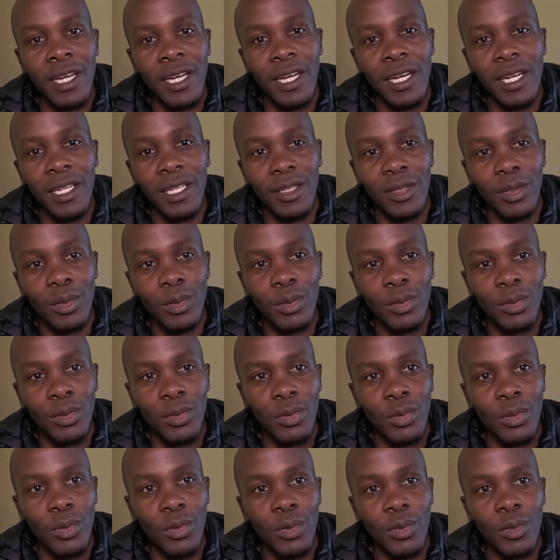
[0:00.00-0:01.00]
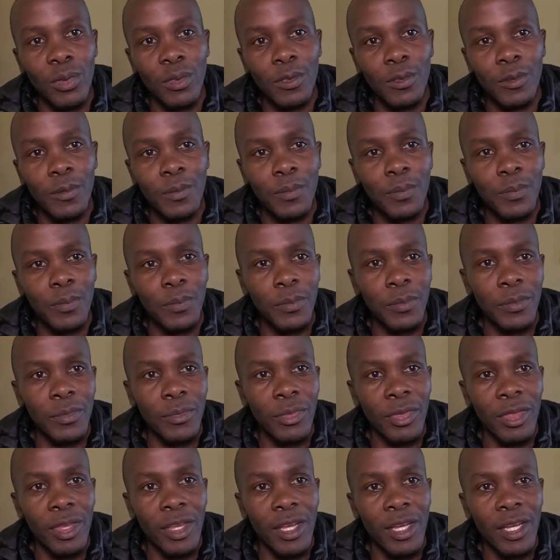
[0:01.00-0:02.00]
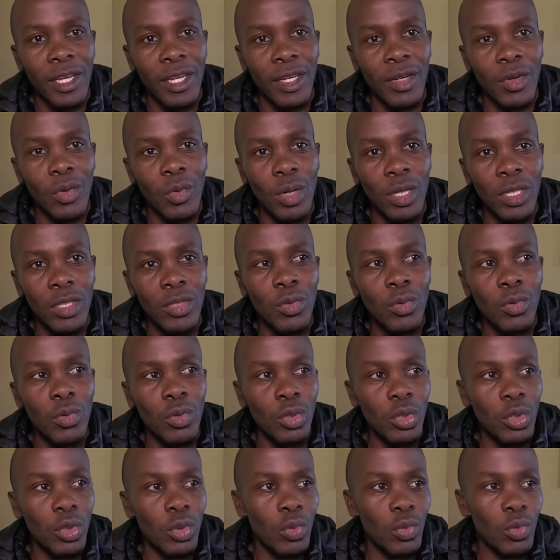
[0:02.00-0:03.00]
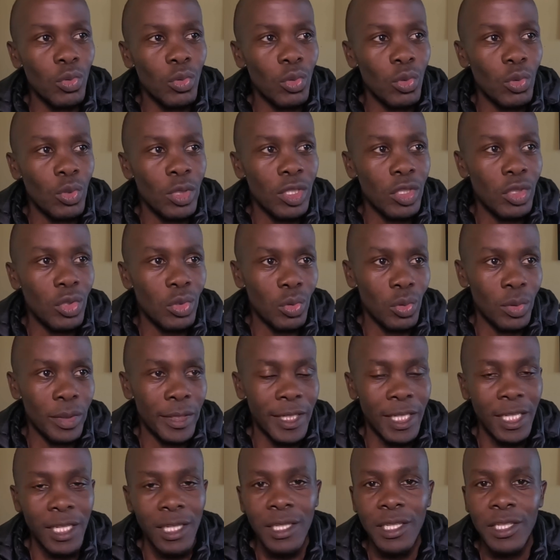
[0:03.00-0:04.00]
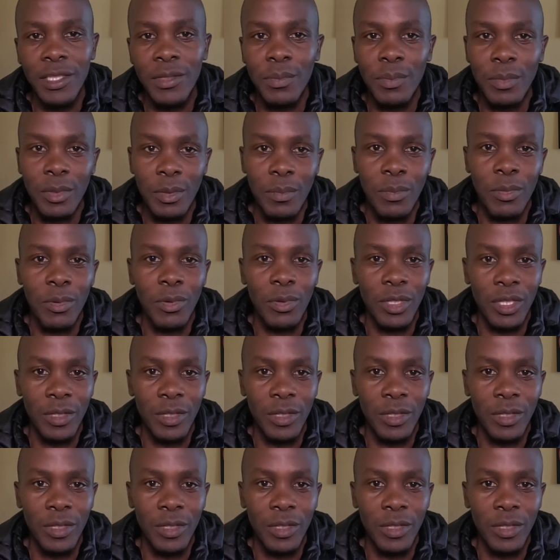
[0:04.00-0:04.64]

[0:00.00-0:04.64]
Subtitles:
And also, what Ruto should do, he should tell his people,